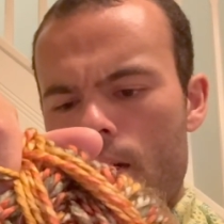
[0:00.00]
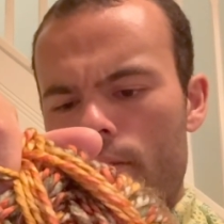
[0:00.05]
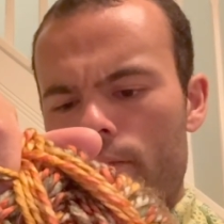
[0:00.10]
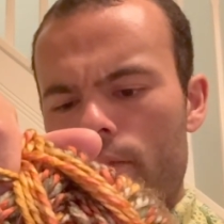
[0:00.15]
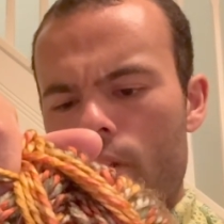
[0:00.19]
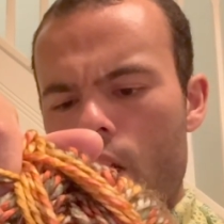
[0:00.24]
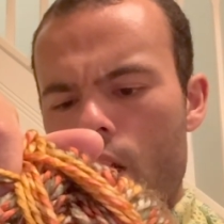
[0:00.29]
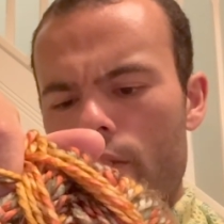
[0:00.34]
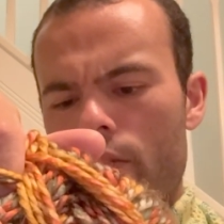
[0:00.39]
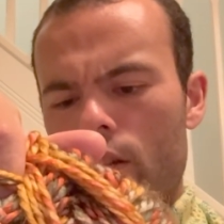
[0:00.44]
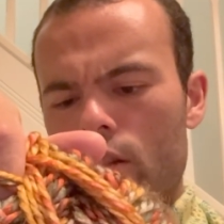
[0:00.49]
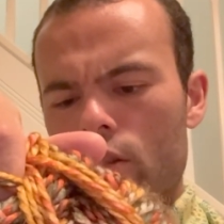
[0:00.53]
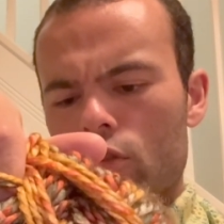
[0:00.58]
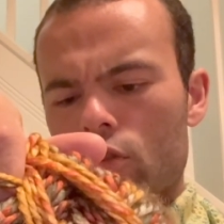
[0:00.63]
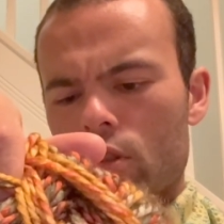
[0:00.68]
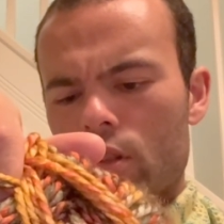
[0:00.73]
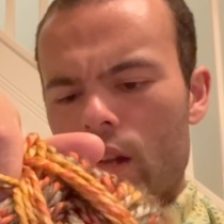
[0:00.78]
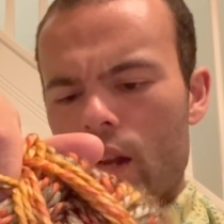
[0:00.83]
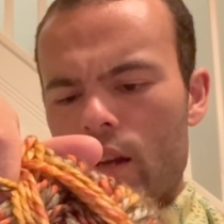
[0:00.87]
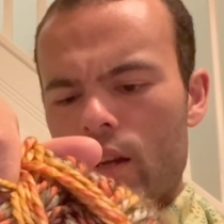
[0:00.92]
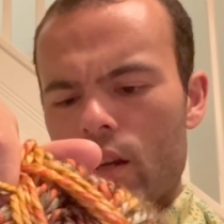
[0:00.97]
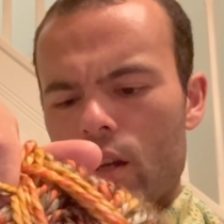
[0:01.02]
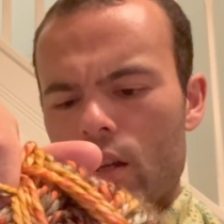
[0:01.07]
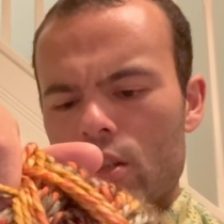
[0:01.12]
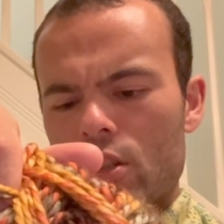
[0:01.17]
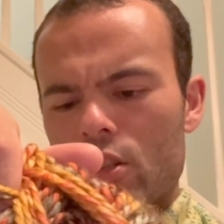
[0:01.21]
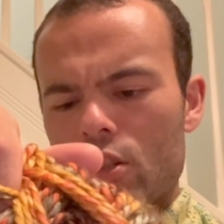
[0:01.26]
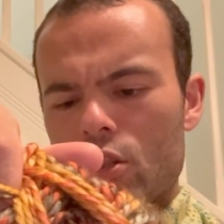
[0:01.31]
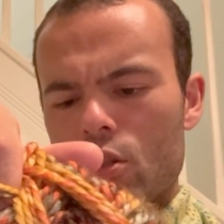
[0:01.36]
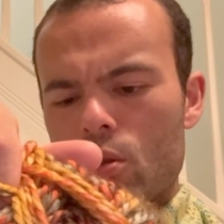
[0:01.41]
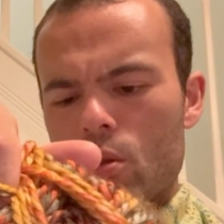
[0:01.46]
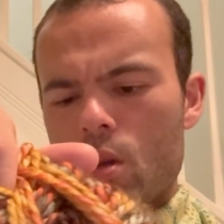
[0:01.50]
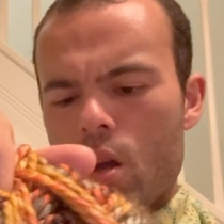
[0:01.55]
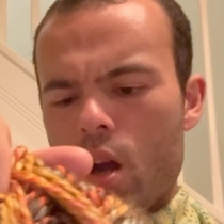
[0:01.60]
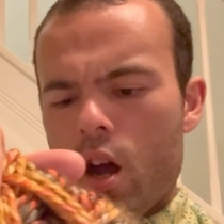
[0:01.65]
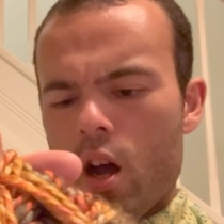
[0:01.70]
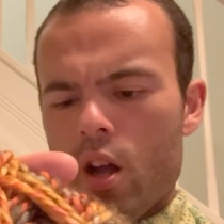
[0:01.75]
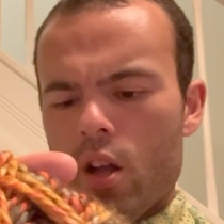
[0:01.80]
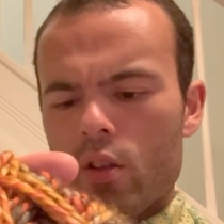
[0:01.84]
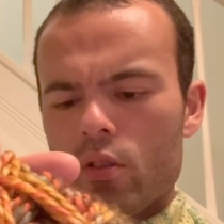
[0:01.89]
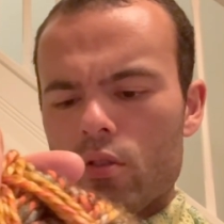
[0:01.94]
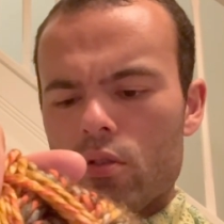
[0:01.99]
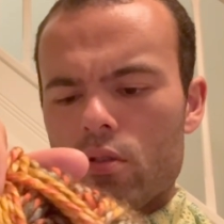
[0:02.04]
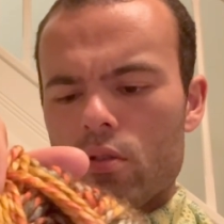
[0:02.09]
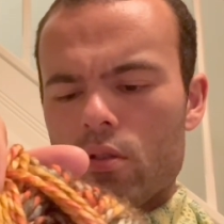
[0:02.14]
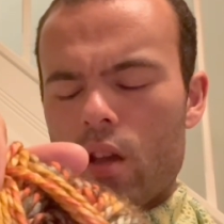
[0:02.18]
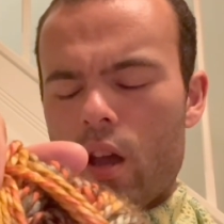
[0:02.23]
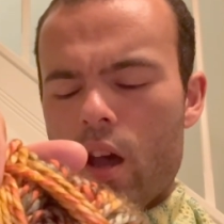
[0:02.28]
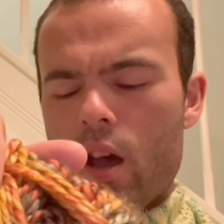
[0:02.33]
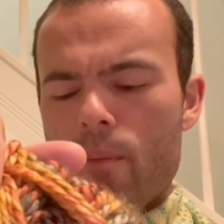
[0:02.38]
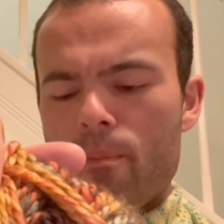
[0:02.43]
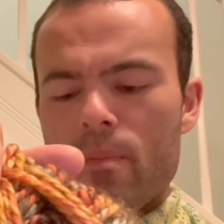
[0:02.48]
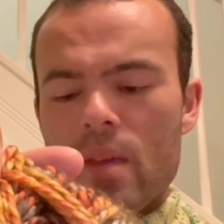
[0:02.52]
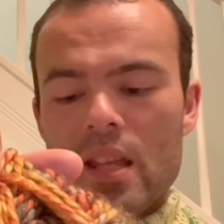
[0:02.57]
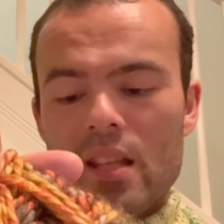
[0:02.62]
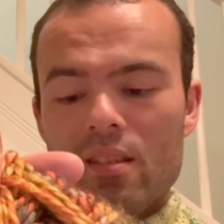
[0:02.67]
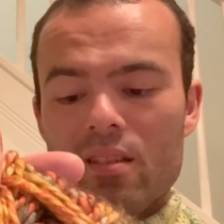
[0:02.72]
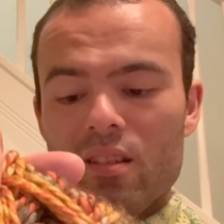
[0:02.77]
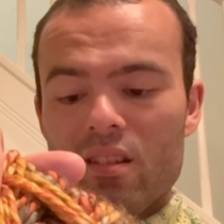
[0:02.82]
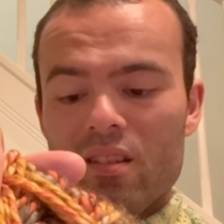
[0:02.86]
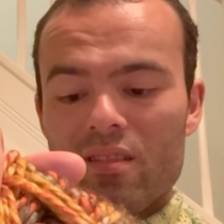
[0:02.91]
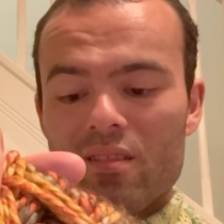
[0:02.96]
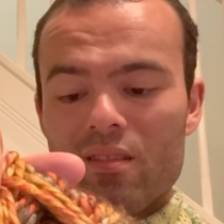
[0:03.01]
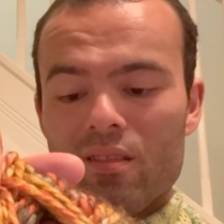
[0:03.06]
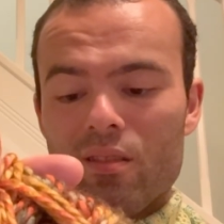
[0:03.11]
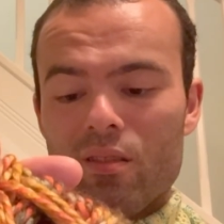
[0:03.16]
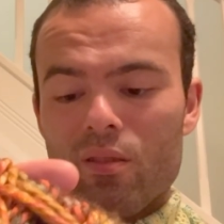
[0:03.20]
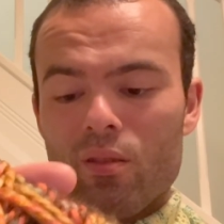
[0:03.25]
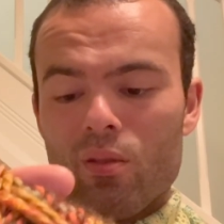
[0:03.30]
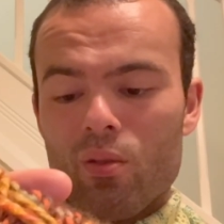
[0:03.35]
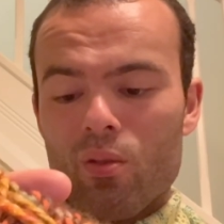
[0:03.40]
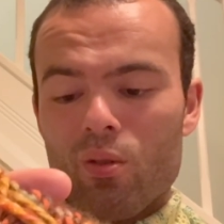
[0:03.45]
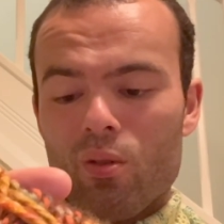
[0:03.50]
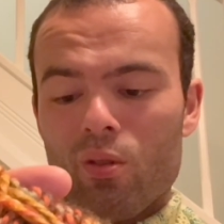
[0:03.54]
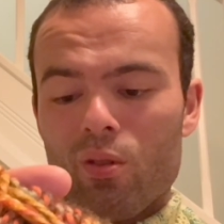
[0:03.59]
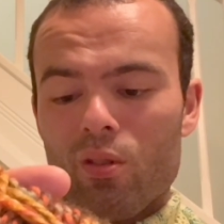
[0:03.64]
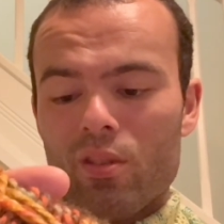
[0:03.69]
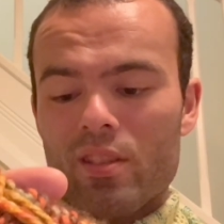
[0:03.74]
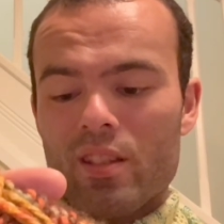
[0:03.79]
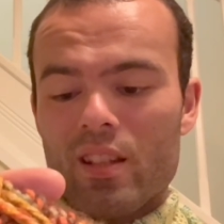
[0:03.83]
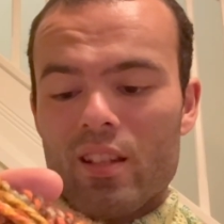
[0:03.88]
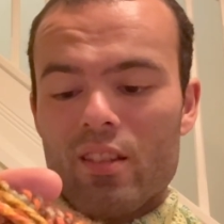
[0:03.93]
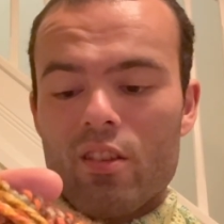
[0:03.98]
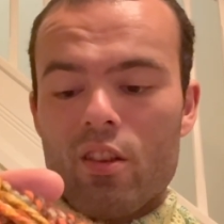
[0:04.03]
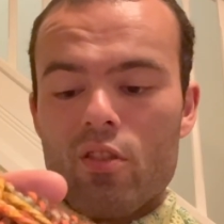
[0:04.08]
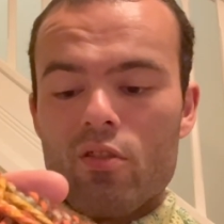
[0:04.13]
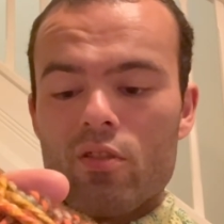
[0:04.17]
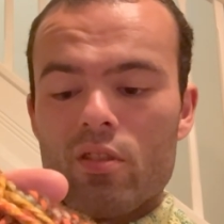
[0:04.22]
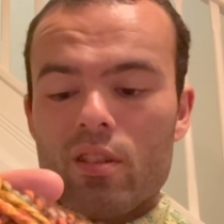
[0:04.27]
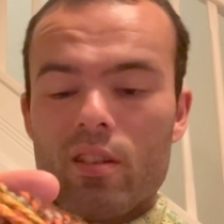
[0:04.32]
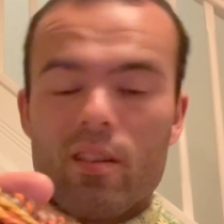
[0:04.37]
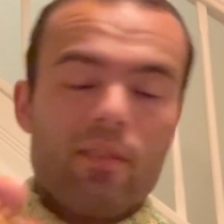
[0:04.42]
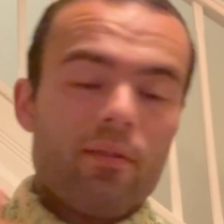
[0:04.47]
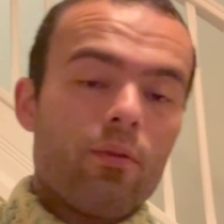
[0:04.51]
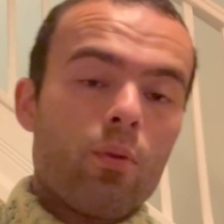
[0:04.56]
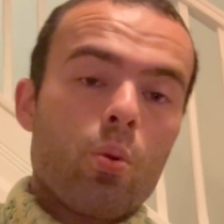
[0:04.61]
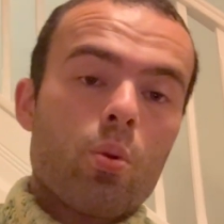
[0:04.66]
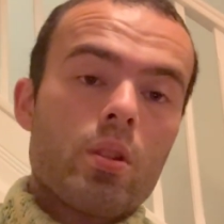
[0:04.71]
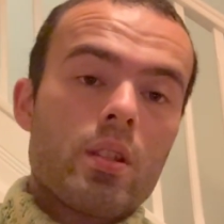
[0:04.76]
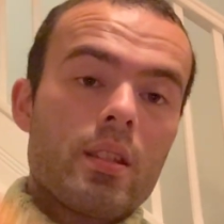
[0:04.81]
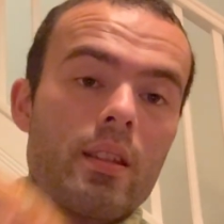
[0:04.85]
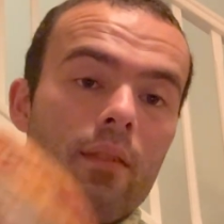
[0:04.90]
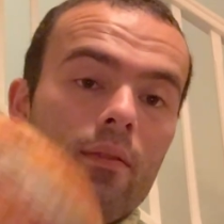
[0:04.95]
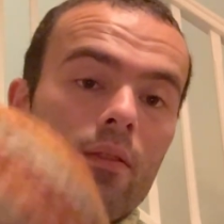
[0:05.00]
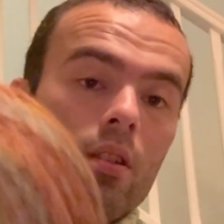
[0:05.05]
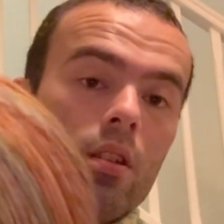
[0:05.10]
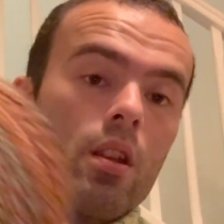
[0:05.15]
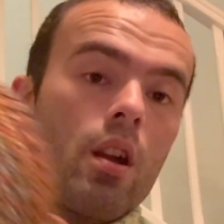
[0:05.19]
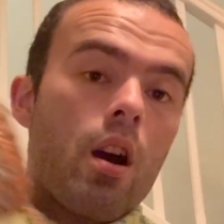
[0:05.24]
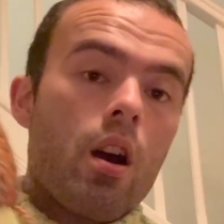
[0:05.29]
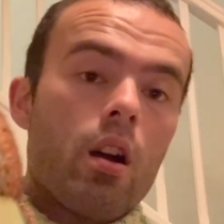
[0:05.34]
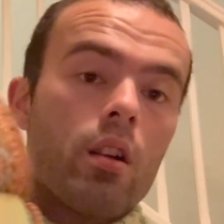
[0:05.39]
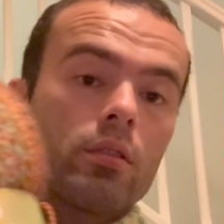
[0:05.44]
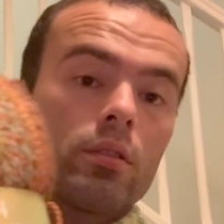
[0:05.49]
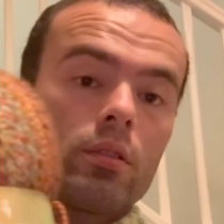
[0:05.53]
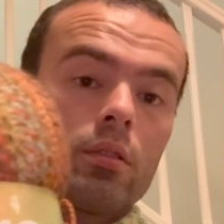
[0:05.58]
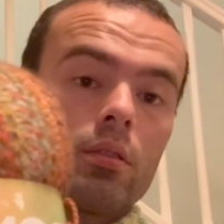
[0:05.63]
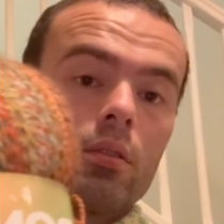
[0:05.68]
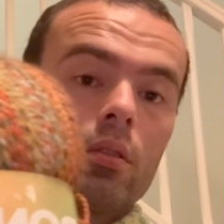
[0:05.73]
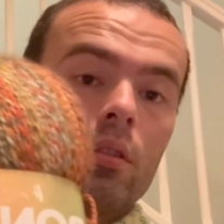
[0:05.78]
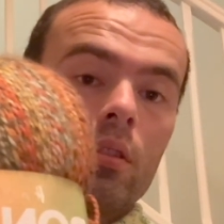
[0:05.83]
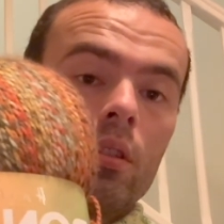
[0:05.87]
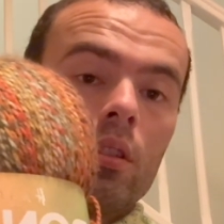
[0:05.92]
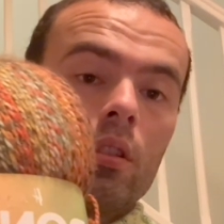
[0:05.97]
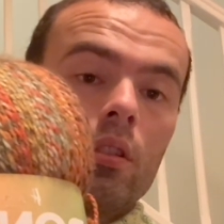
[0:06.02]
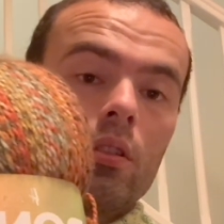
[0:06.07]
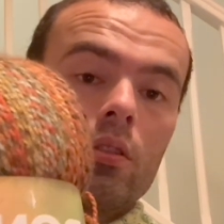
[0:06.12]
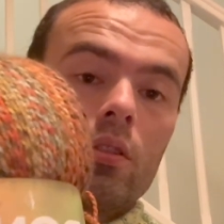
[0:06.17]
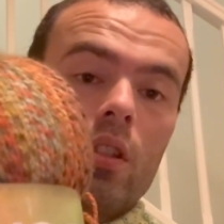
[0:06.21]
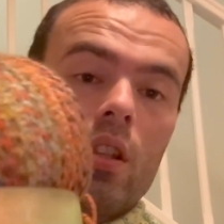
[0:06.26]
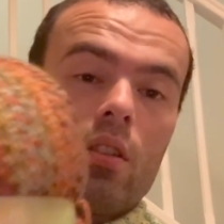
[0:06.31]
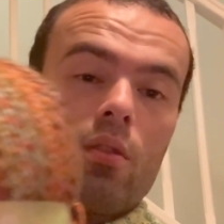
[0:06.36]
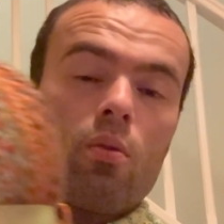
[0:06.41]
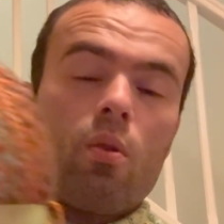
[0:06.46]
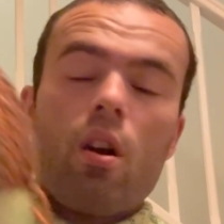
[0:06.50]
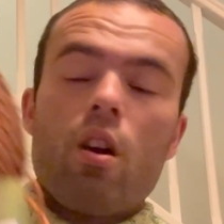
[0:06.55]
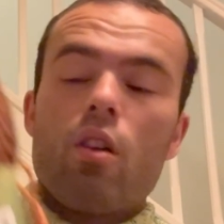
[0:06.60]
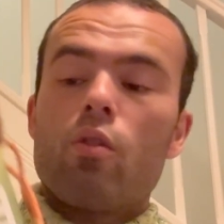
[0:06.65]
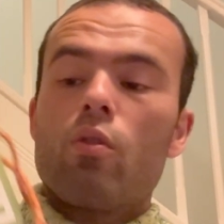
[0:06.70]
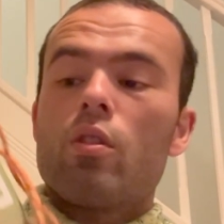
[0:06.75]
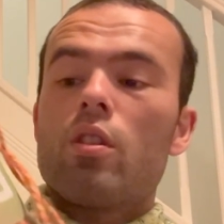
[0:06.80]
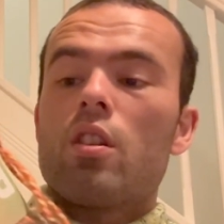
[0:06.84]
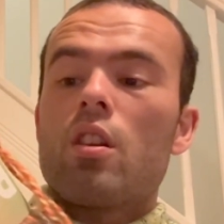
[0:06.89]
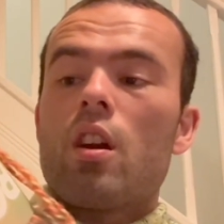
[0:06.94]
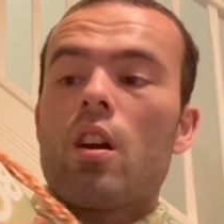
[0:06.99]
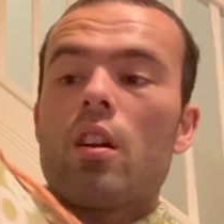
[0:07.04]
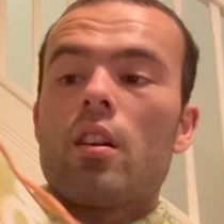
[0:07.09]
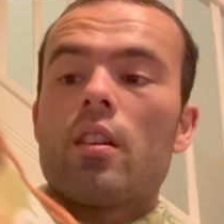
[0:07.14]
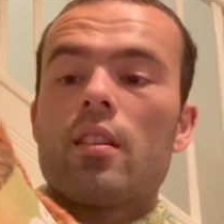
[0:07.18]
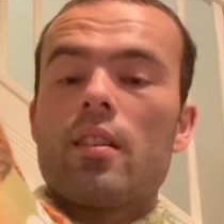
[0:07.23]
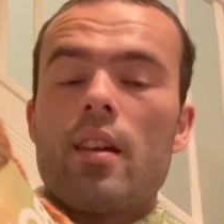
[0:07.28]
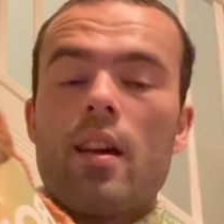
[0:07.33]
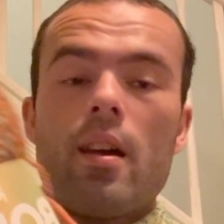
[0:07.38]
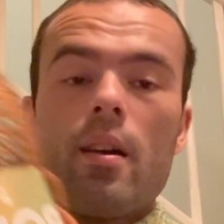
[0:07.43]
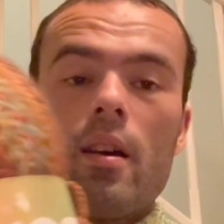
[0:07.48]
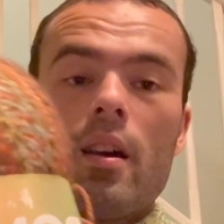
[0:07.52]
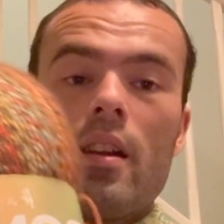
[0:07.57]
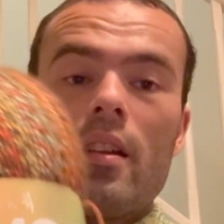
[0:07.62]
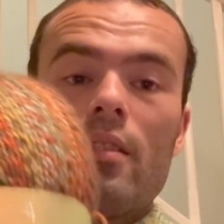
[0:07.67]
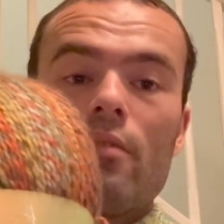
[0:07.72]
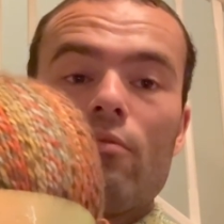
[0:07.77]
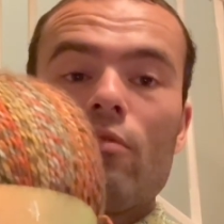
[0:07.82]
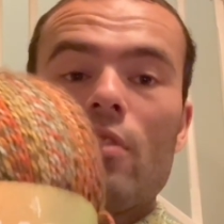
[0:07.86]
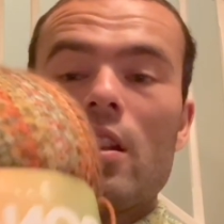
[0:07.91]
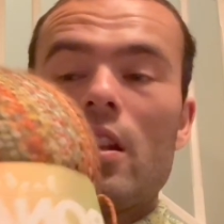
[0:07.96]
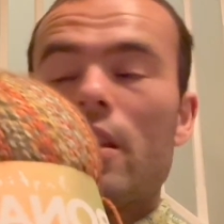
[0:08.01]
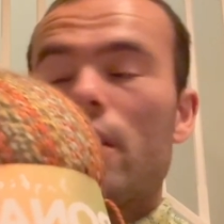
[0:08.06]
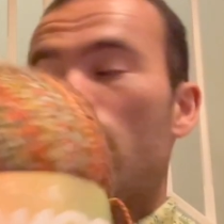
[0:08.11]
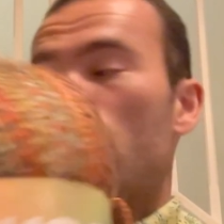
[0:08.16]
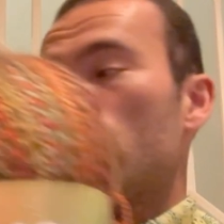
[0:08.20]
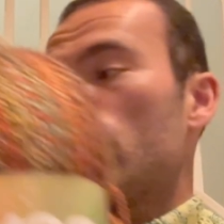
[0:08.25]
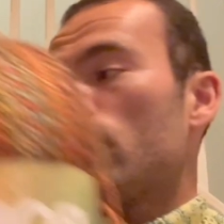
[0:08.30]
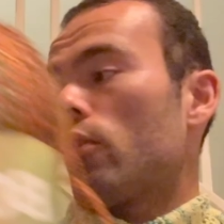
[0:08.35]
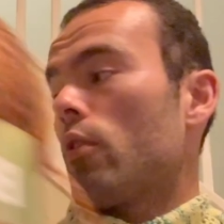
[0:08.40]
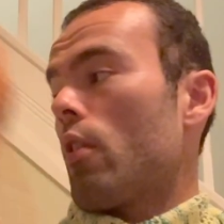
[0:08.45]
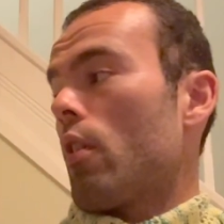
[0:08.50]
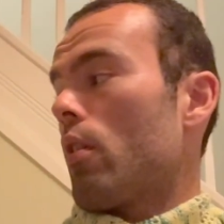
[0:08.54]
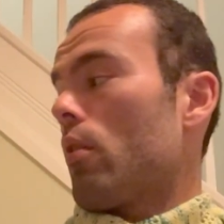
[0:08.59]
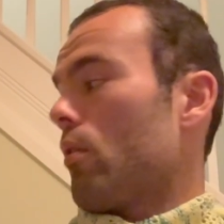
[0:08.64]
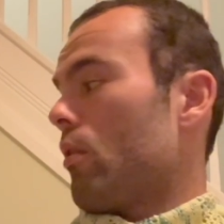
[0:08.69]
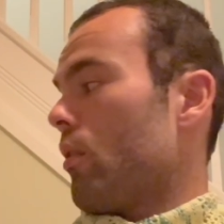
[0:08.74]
592 meters or 647 yards. So there's quite a lot of yarn in there, and it's really nice too.